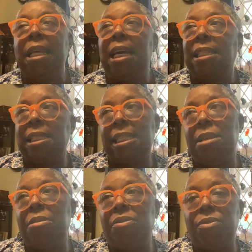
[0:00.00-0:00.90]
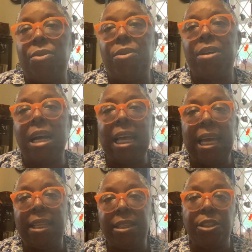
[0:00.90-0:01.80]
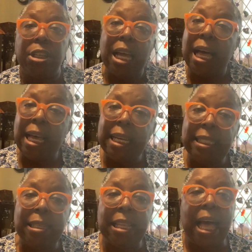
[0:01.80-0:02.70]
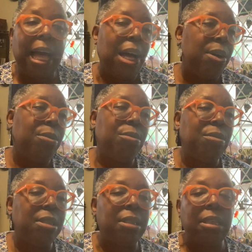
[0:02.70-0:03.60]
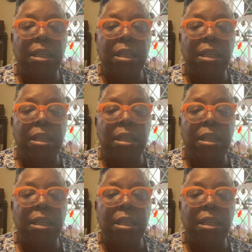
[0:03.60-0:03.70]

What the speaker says: as I said before, I had little guys in the house,